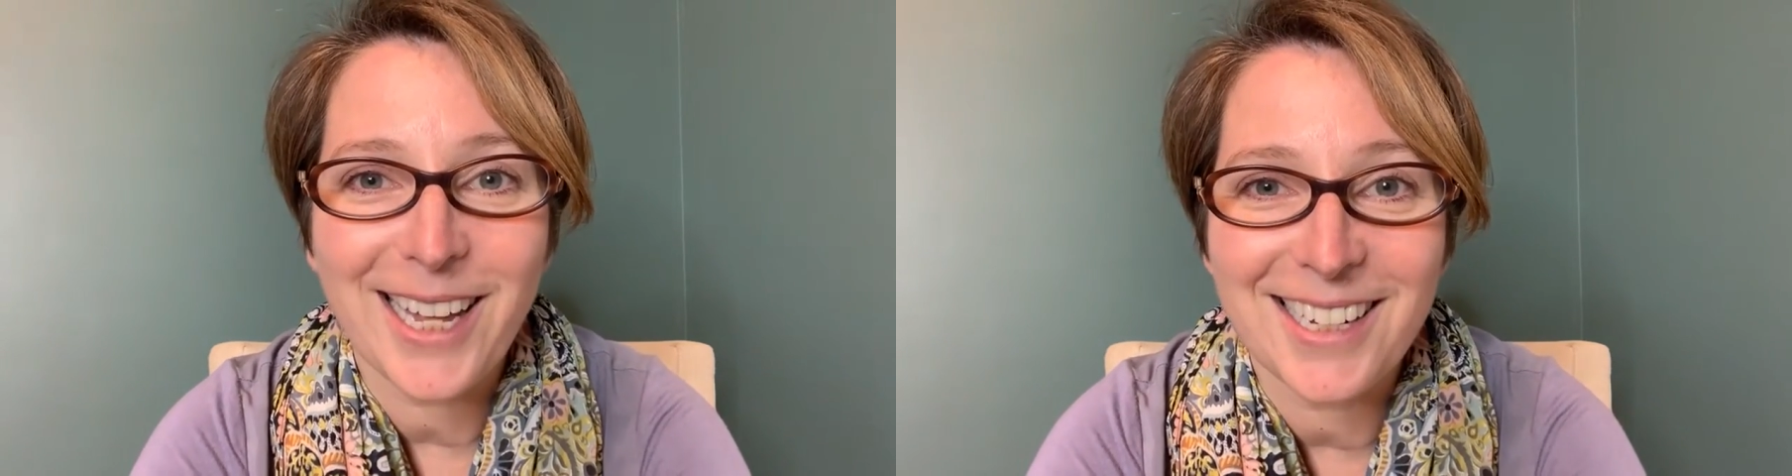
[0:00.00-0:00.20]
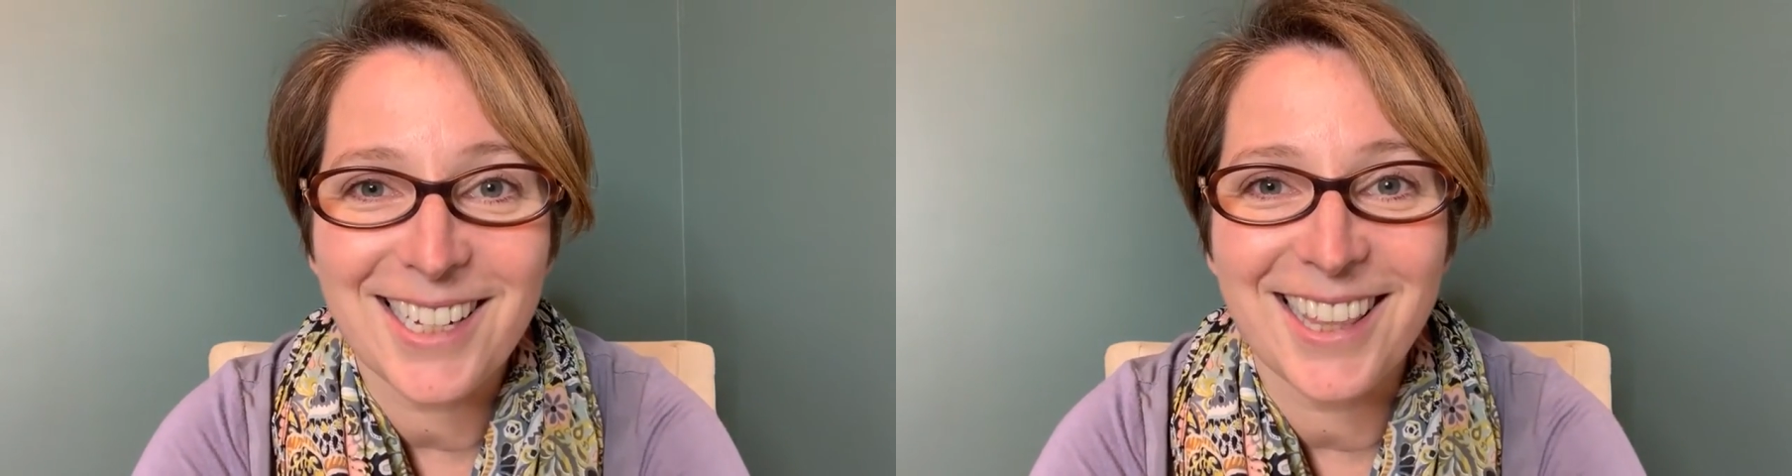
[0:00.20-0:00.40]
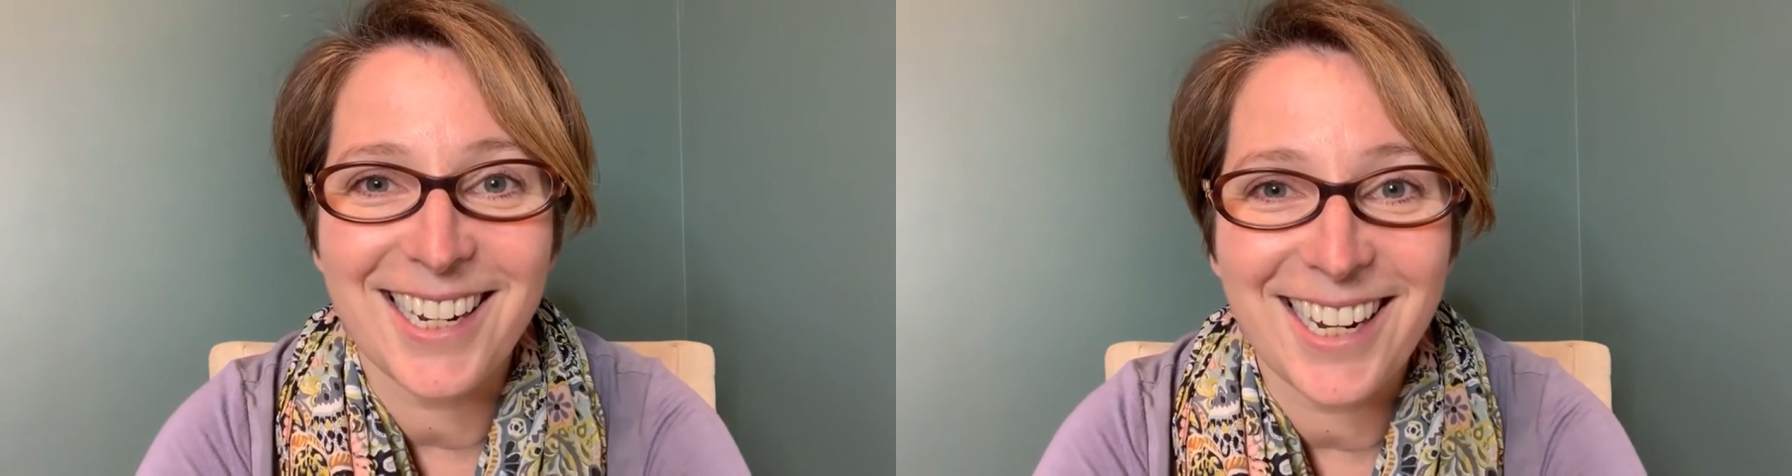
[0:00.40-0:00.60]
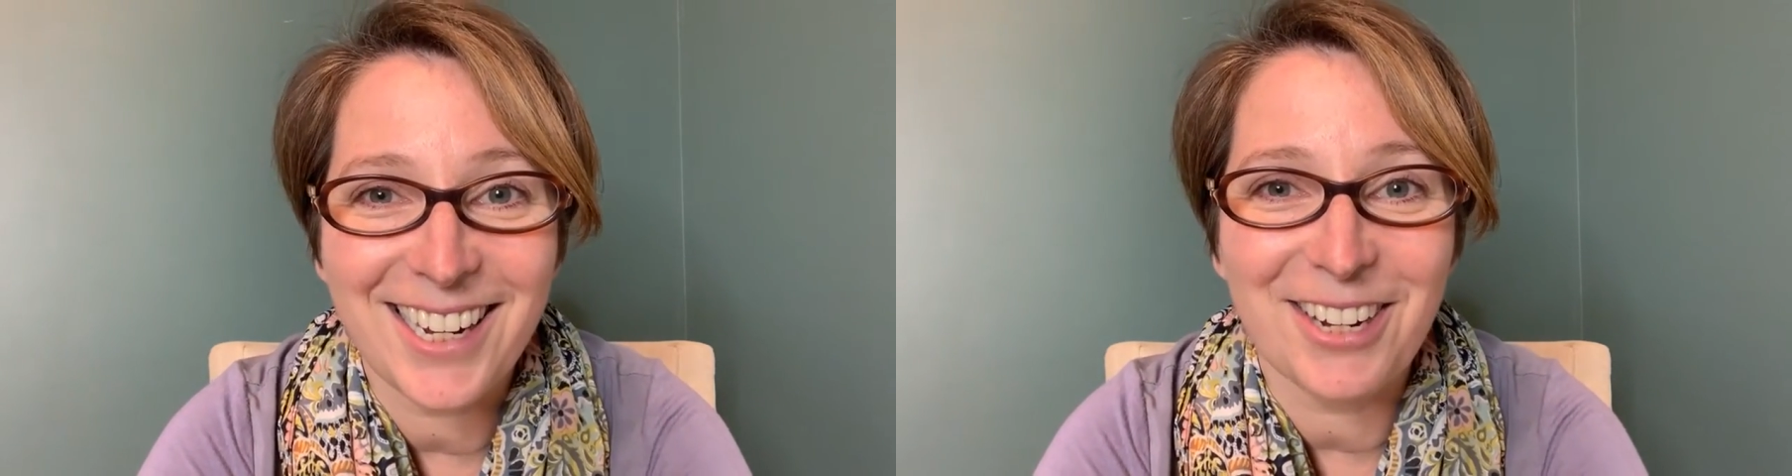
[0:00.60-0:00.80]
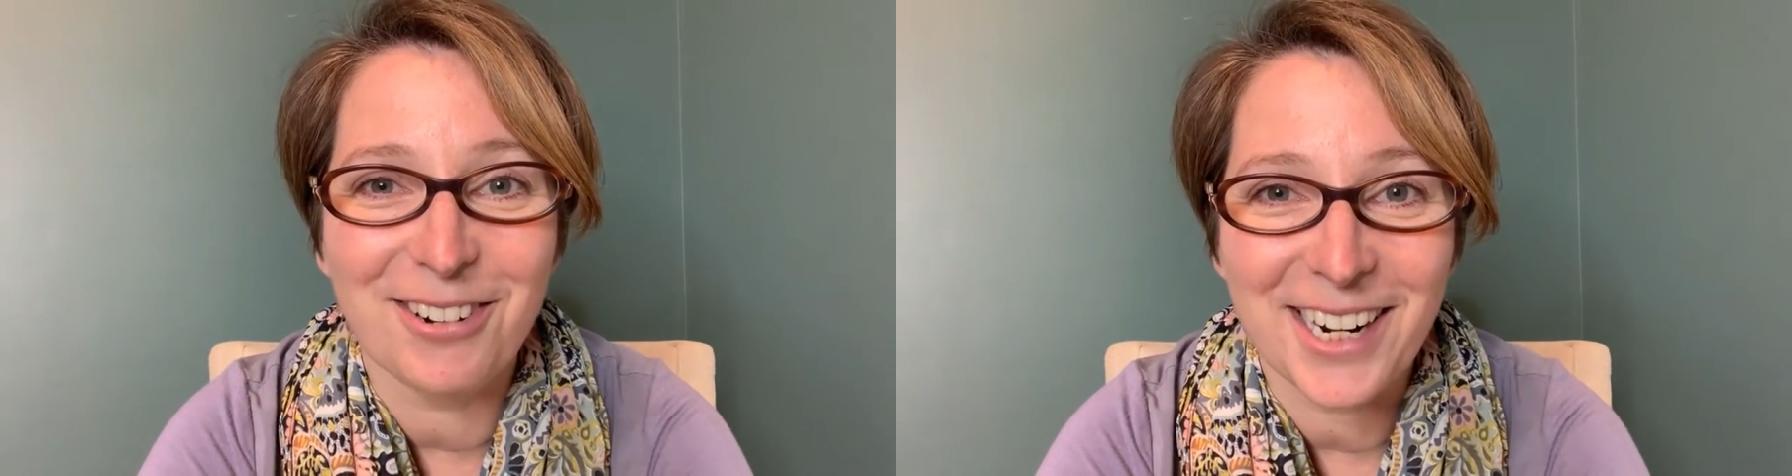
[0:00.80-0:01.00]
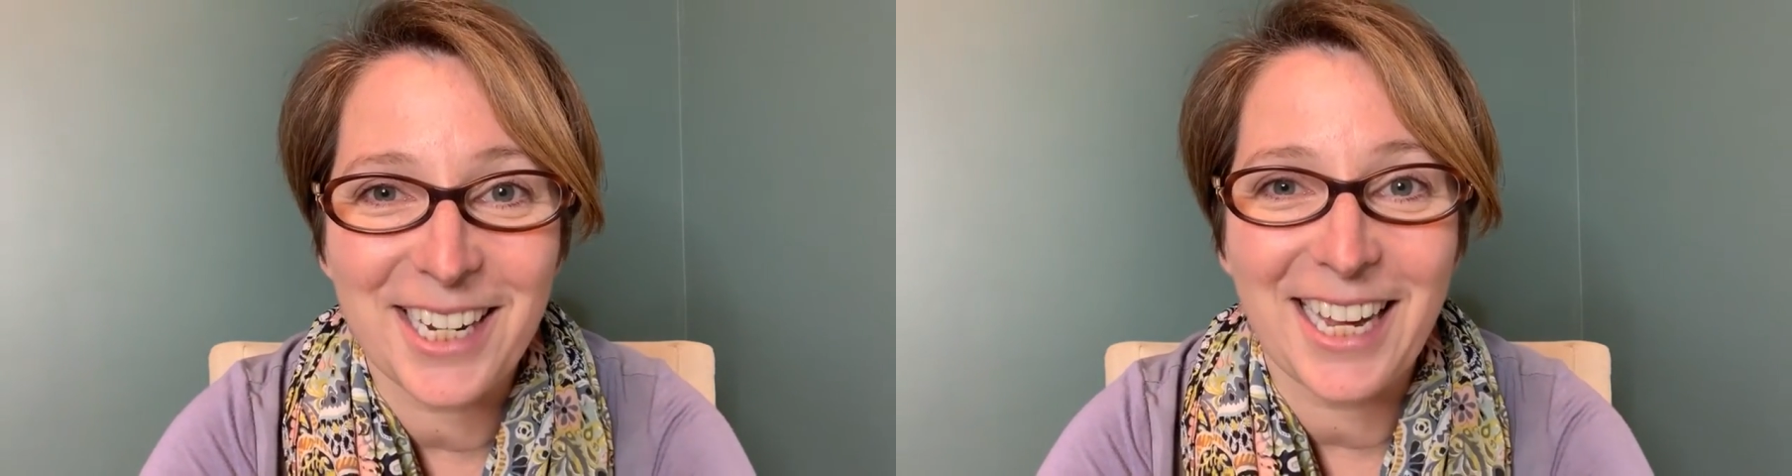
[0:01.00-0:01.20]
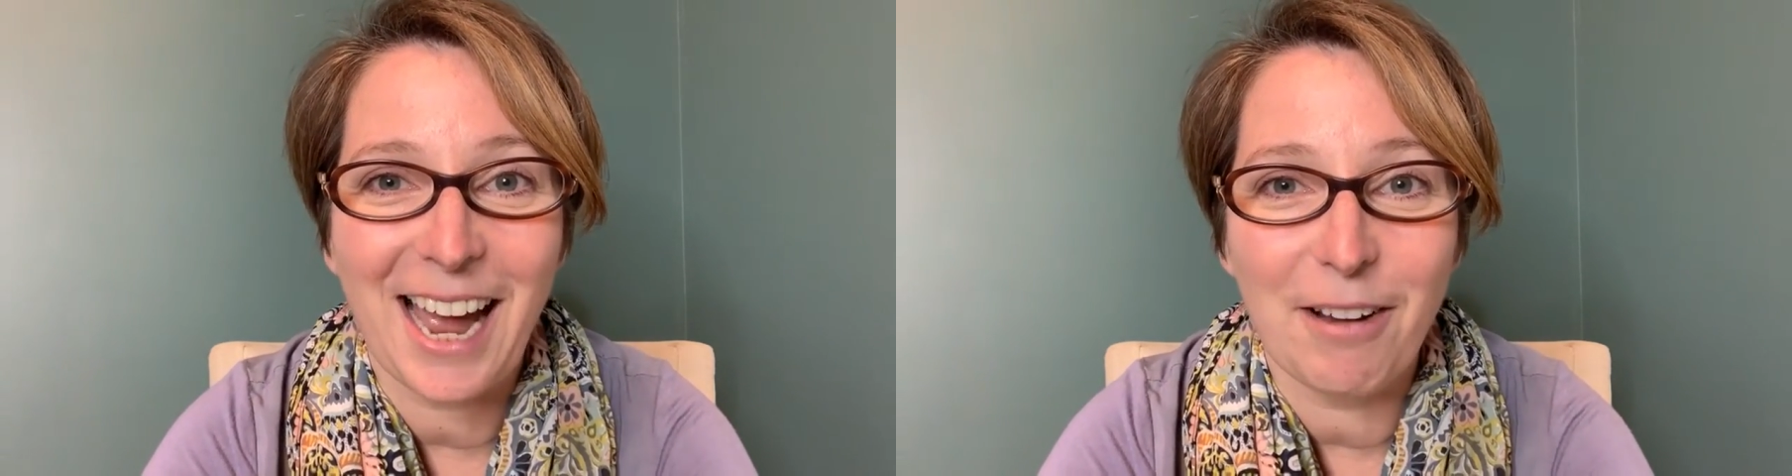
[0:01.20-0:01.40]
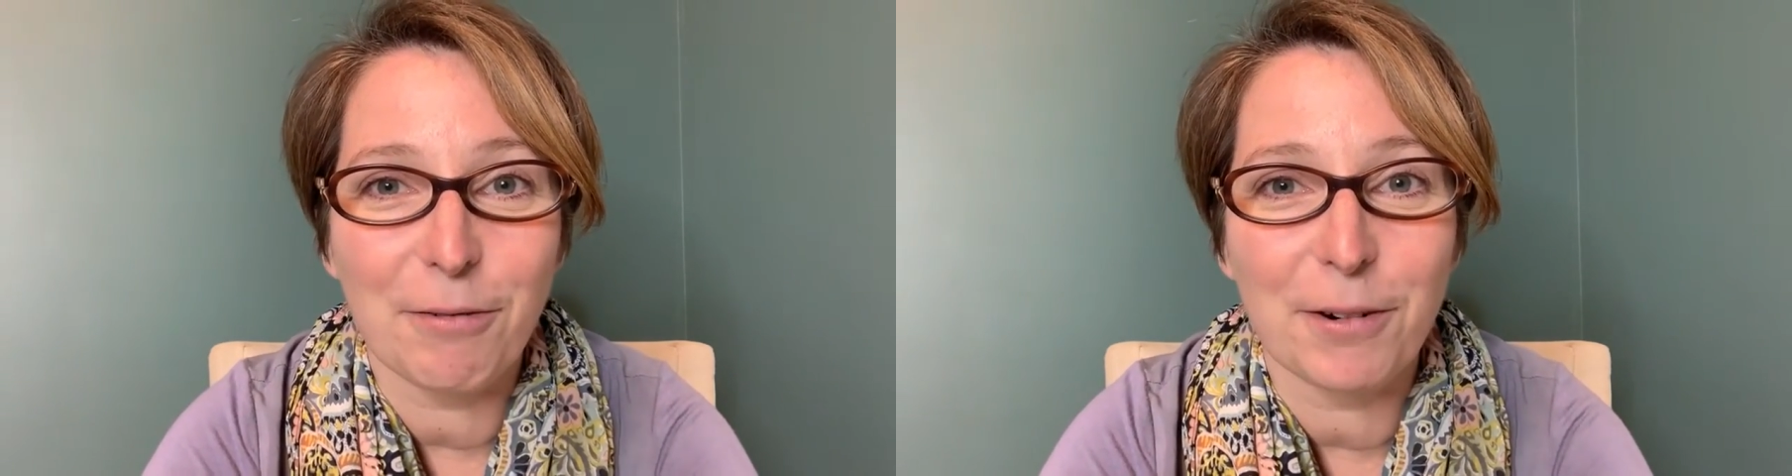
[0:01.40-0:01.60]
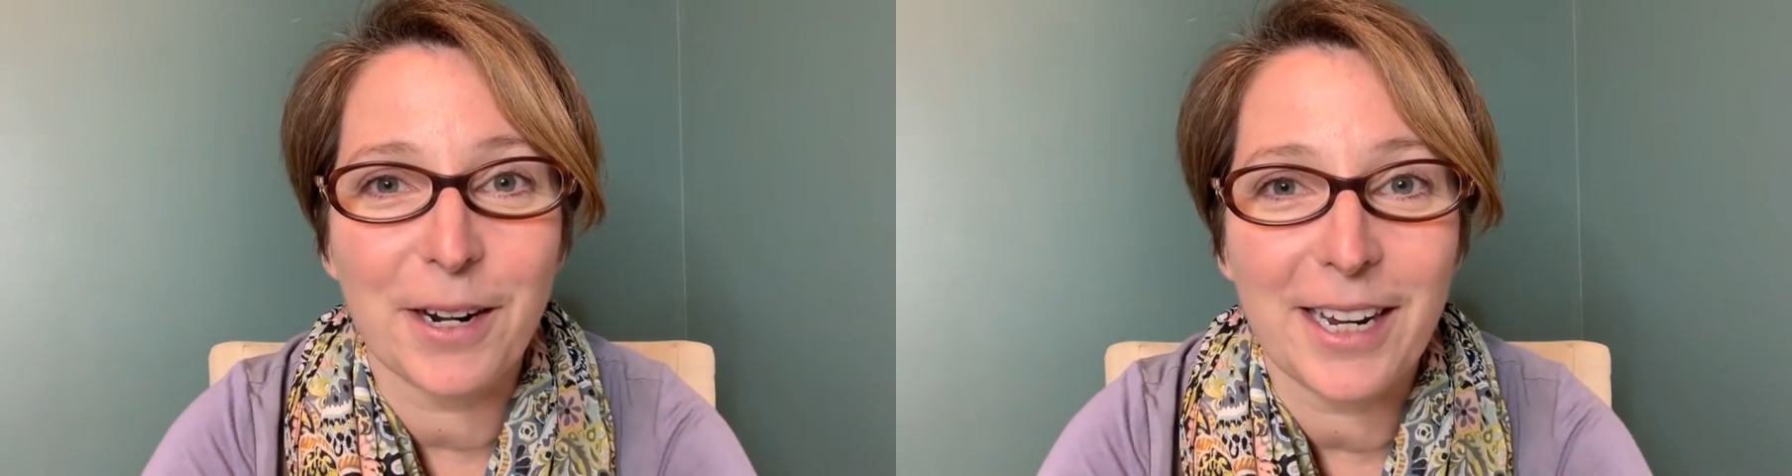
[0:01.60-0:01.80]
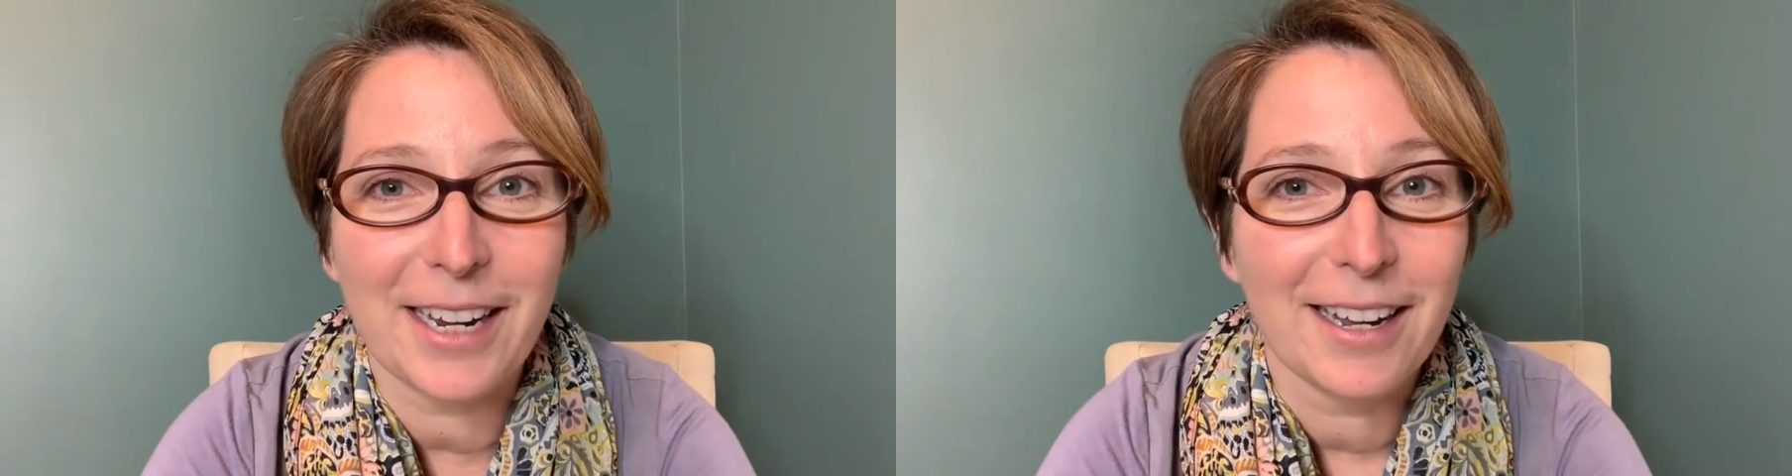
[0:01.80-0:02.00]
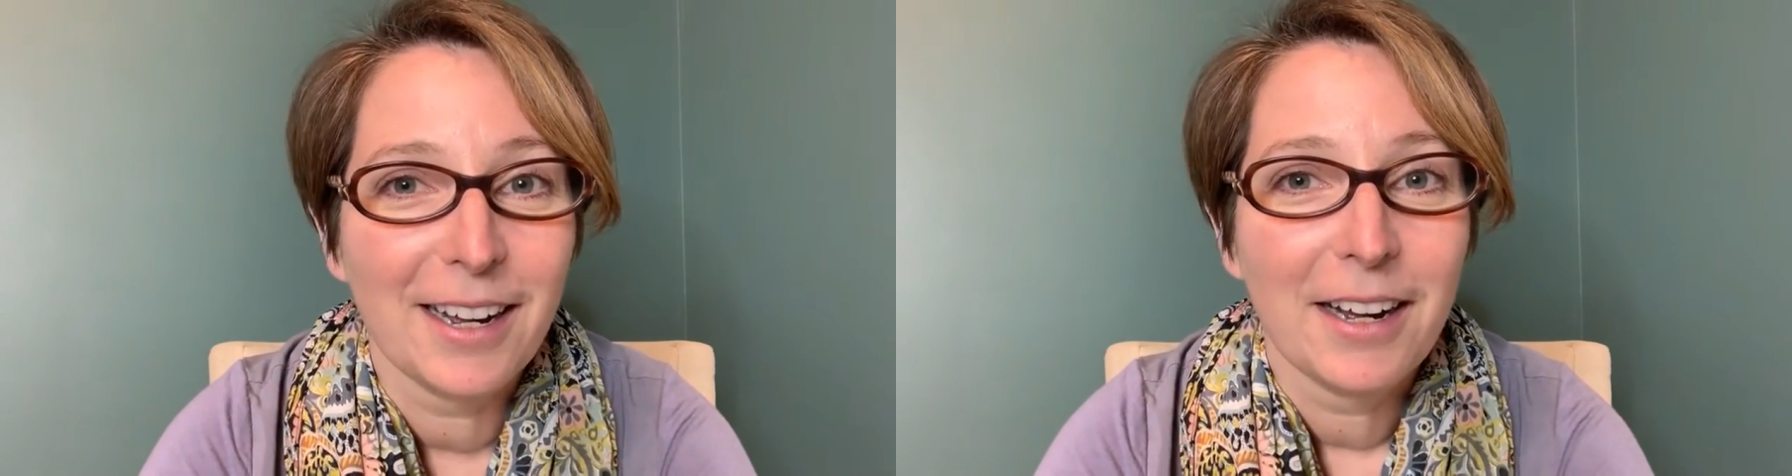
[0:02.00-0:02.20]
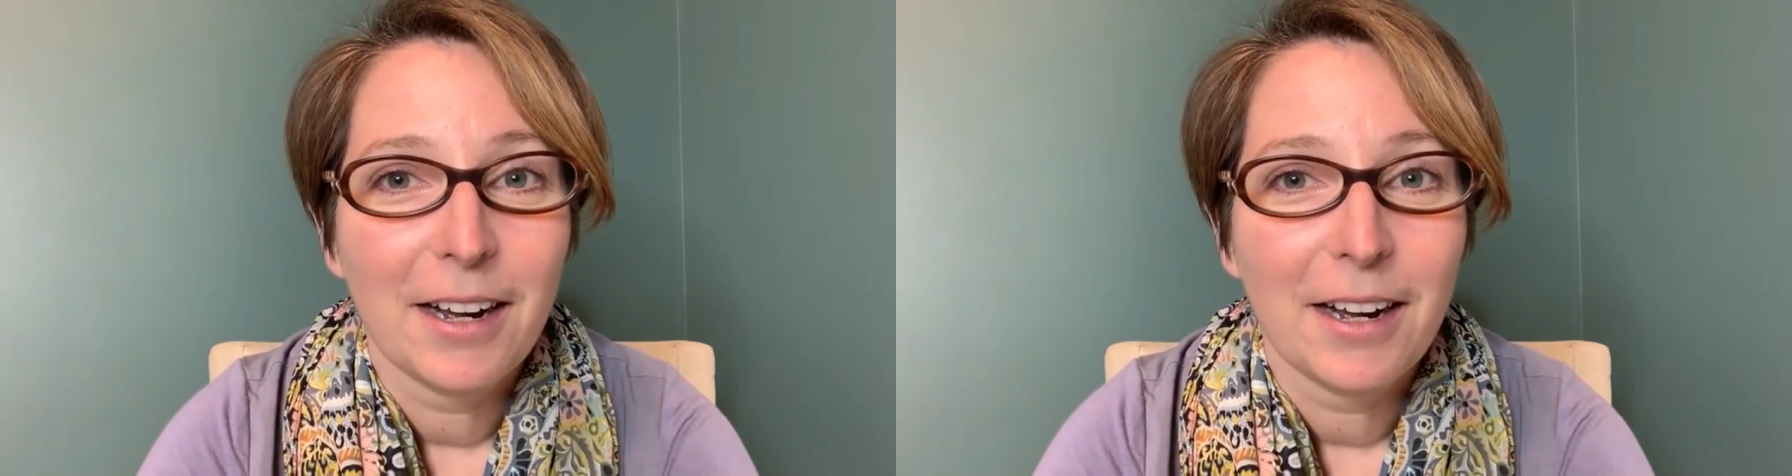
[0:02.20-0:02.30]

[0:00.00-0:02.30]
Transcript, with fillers: into the nitty gritty every